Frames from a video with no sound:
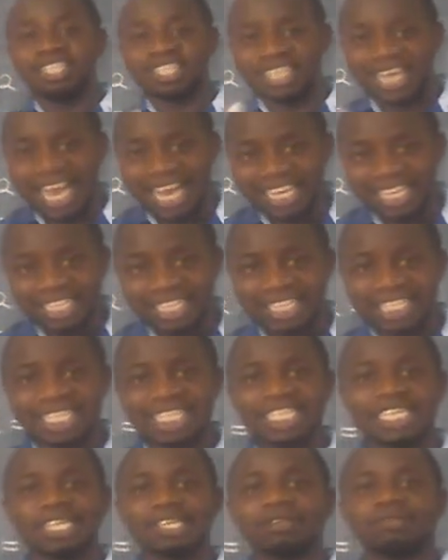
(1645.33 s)
Try
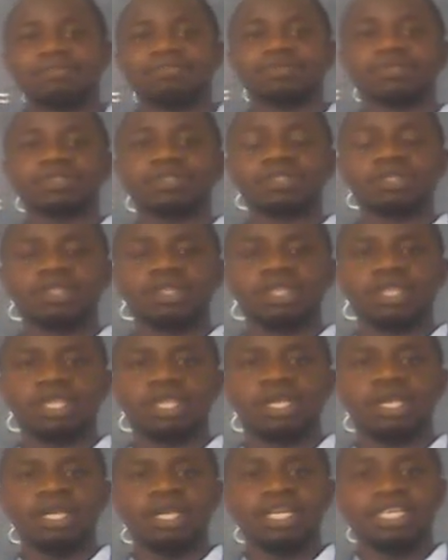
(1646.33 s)
it.
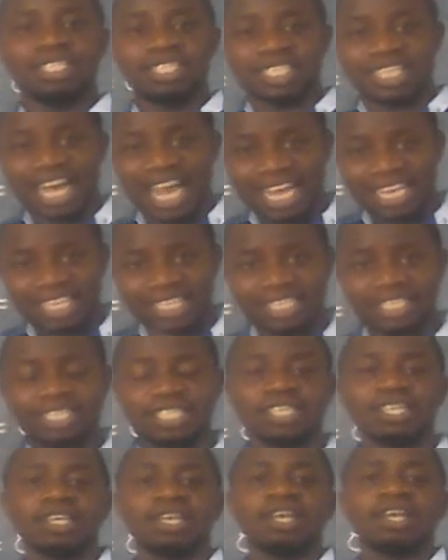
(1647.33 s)
Try
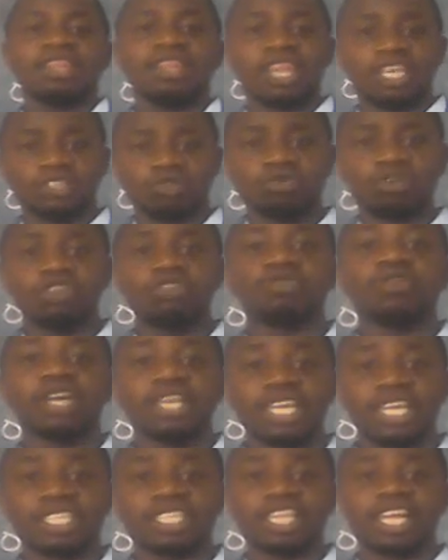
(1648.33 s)
it. That's when you
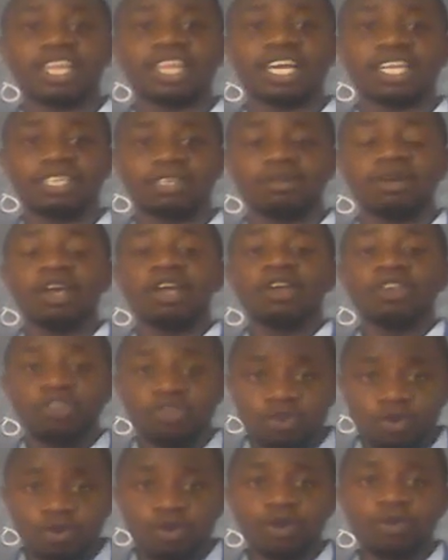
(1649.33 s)
understand that
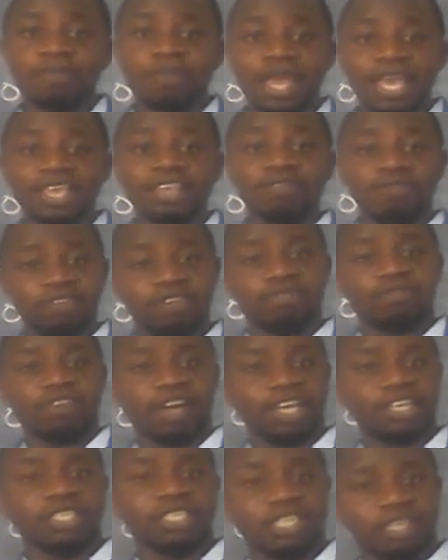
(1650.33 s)
you may even
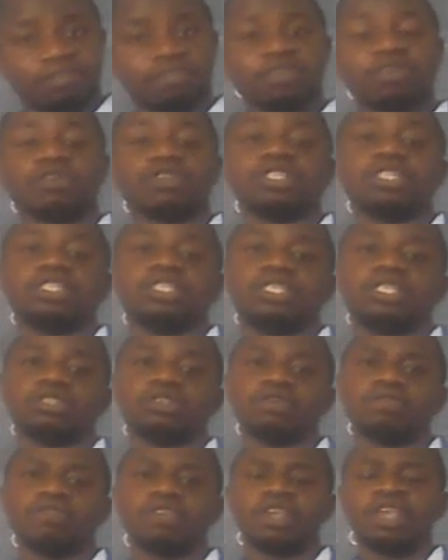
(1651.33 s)
find difficulties in
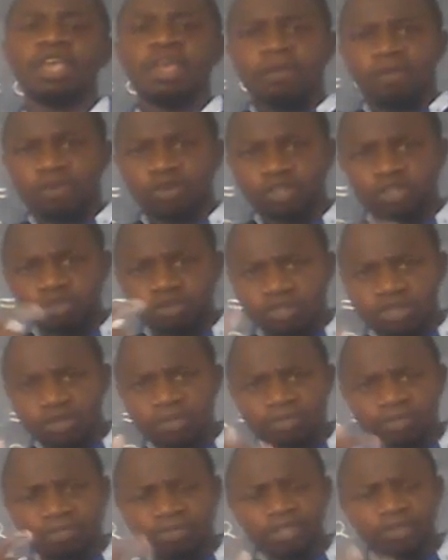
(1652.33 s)
solving.
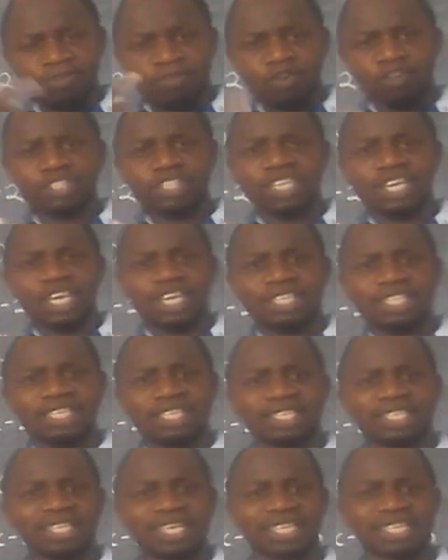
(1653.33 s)
Because in most
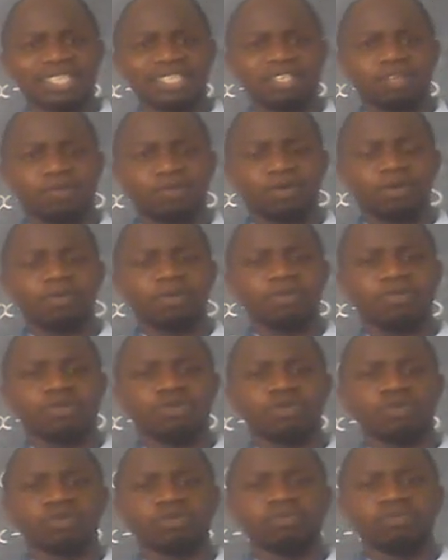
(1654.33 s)
cases, that is a problem
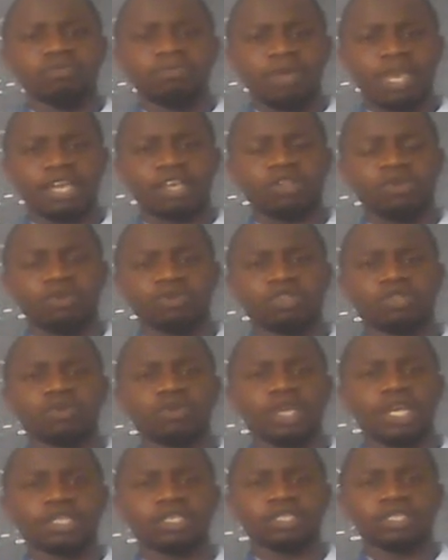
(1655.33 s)
you make your
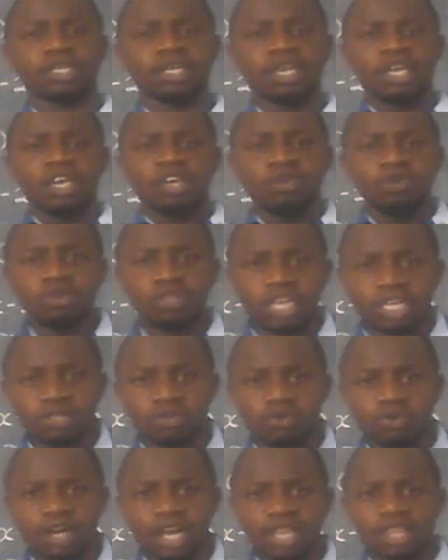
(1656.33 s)
students. You
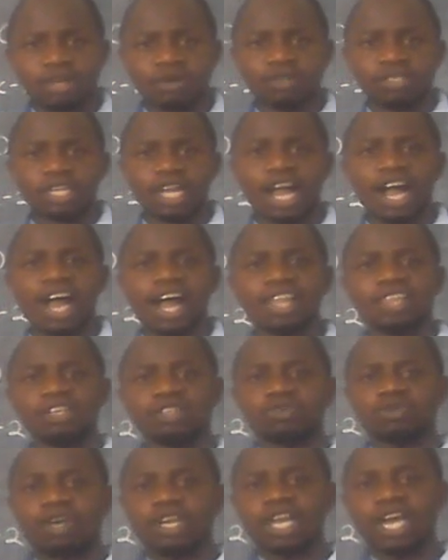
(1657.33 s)
just look at the question,
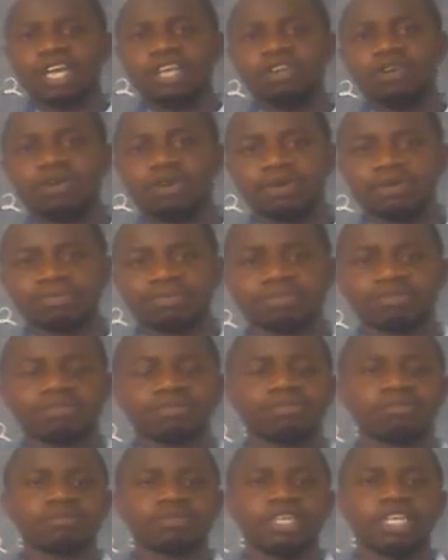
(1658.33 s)
this one I know.
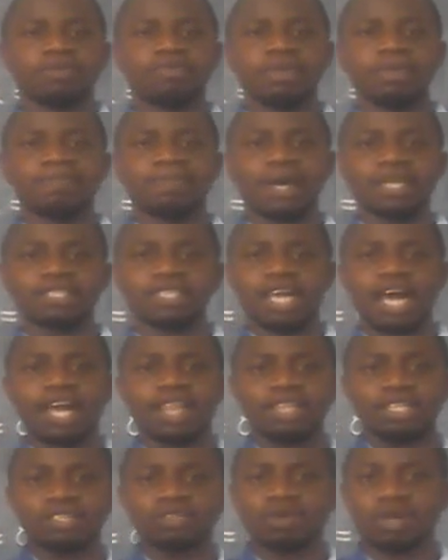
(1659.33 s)
Let me pass.
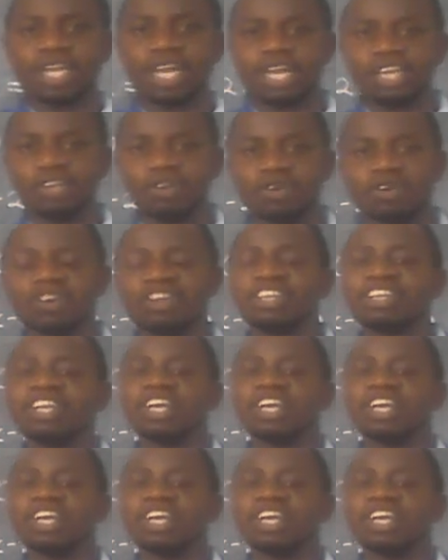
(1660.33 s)
This one I know.